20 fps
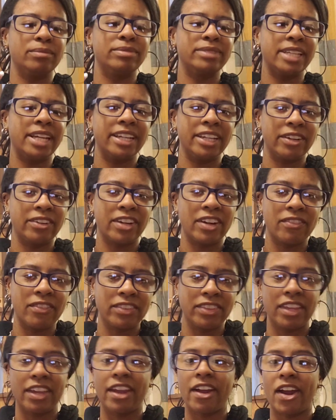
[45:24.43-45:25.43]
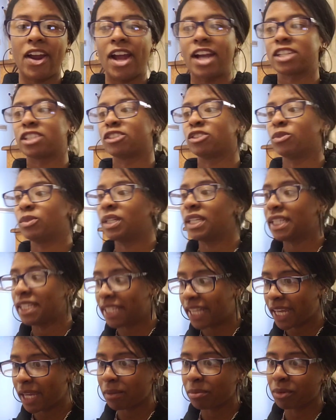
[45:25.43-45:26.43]
They are actually doing labor and
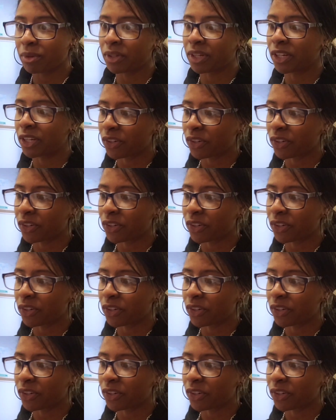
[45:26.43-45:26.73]
crap.